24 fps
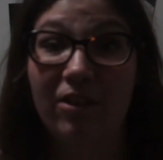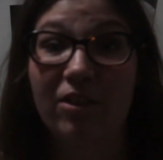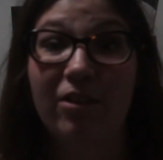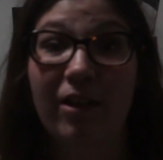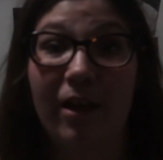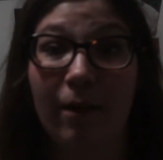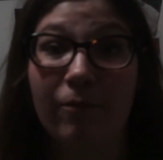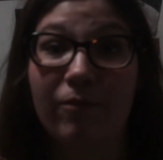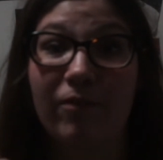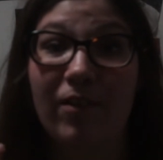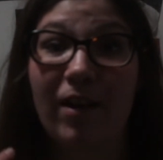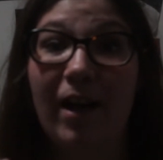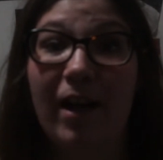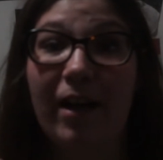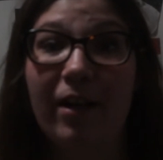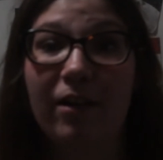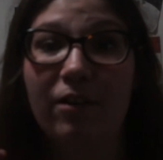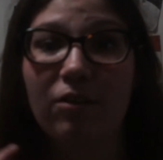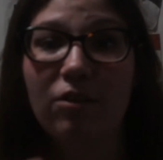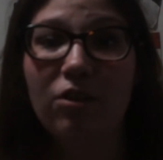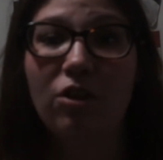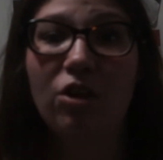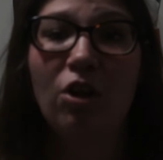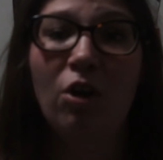gram
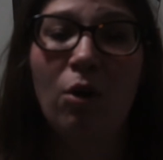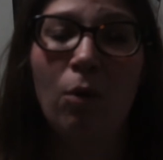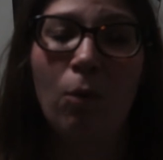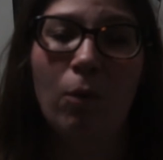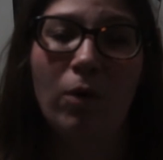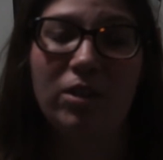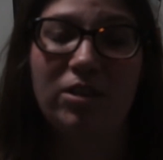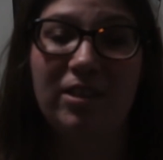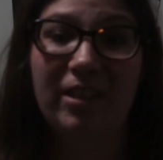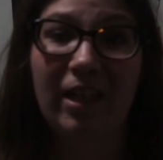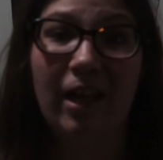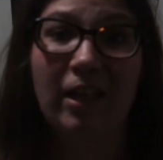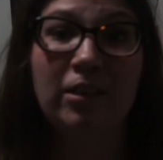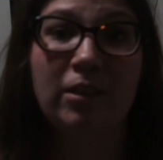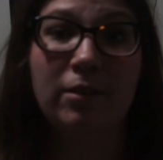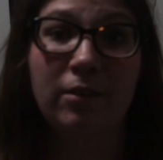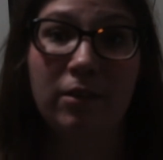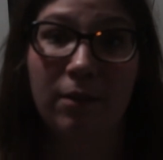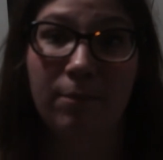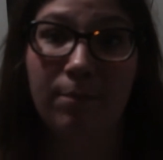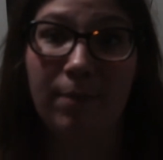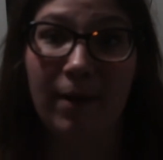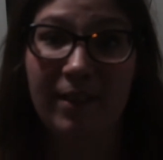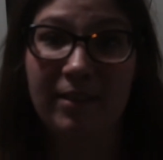vinyl, which sounds
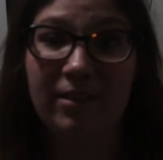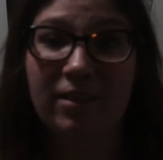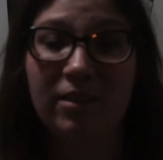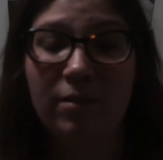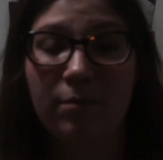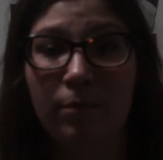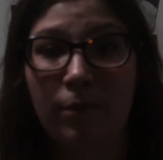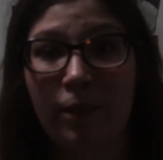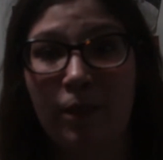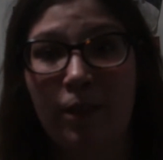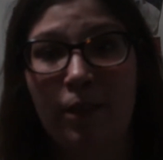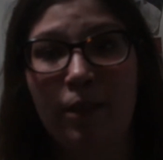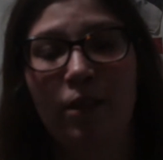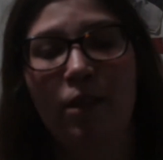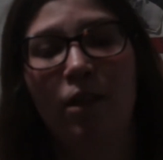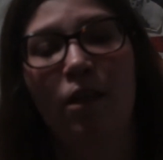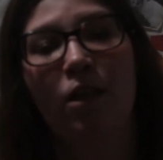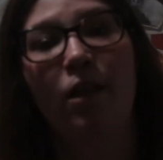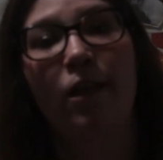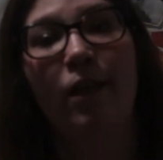the best to me.